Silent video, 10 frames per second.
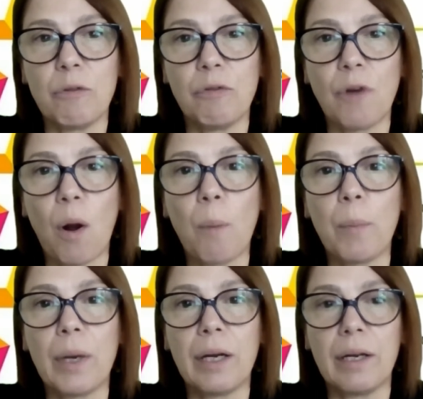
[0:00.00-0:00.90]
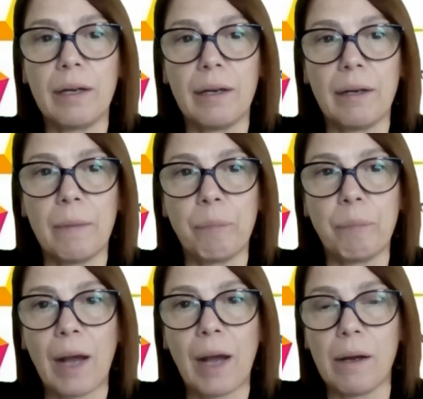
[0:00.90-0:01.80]
from
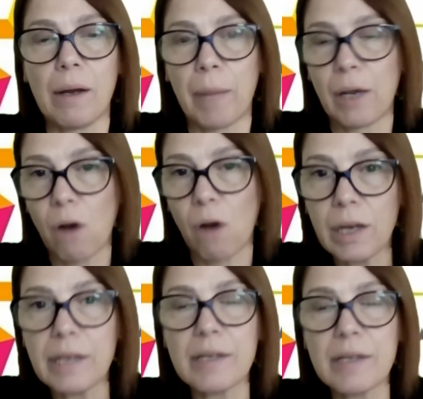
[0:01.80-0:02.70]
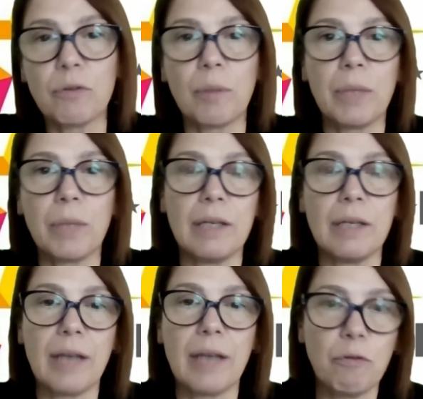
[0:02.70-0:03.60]
my colleagues, from the
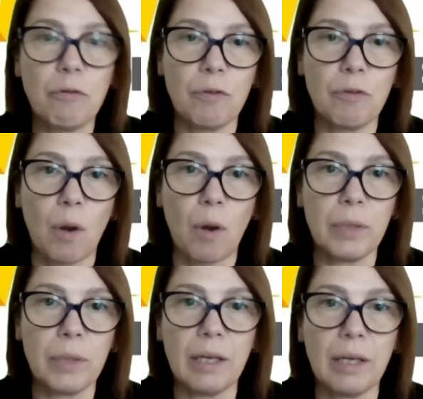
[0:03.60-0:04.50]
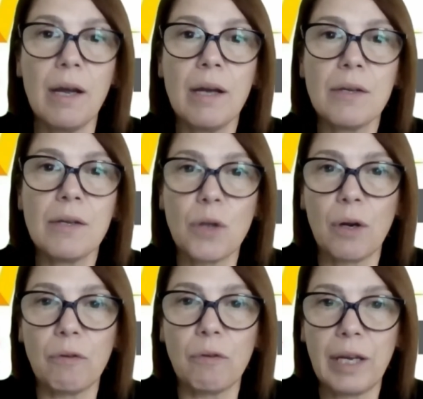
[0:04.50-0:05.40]
ETF, from the
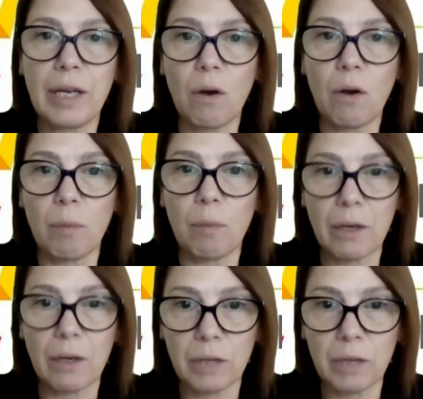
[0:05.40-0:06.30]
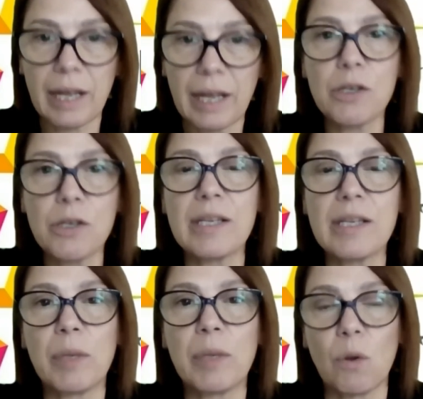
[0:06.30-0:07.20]
survey on
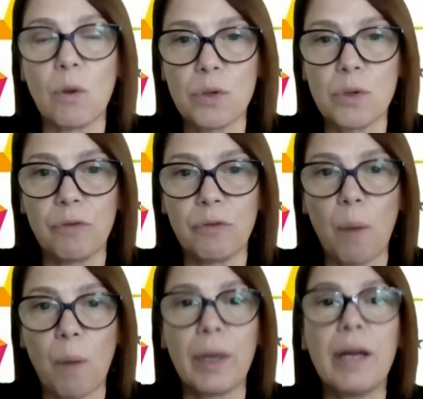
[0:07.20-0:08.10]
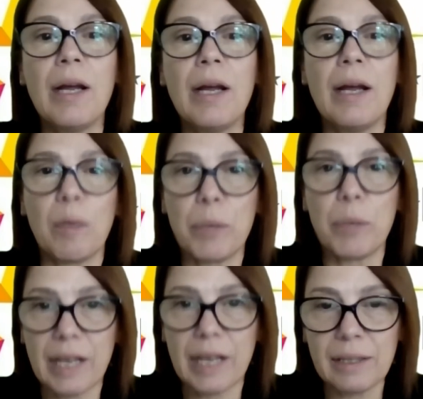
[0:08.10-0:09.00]
micro-credentials, but also from
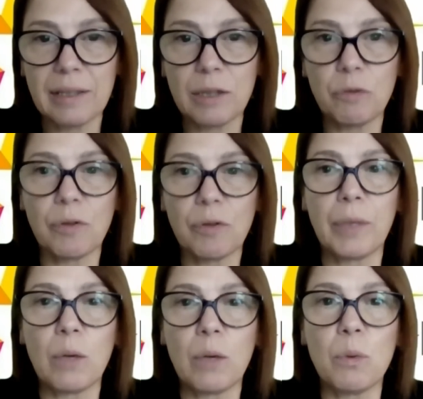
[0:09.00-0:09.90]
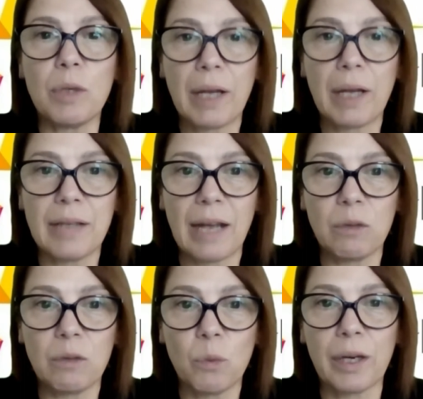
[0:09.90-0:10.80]
representatives from the Unimed
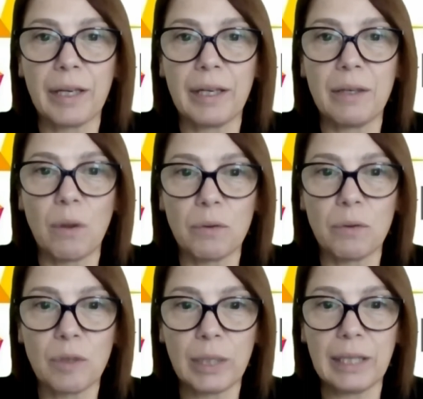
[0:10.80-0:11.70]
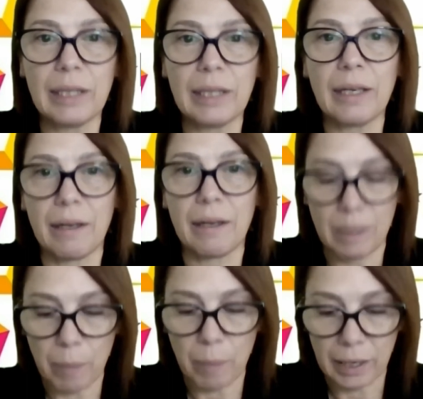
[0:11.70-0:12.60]
network, notably
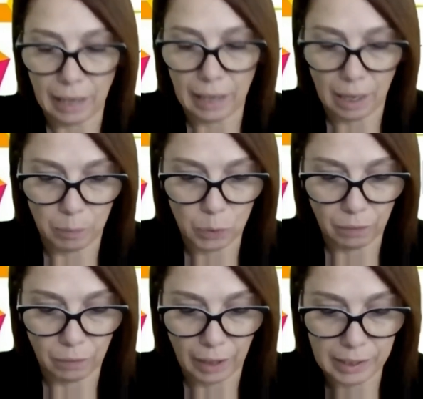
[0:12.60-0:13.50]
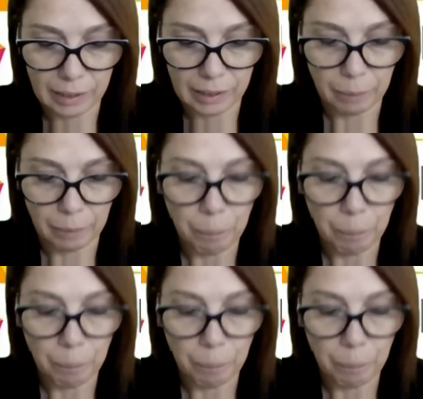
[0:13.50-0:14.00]
the Bethlehem University.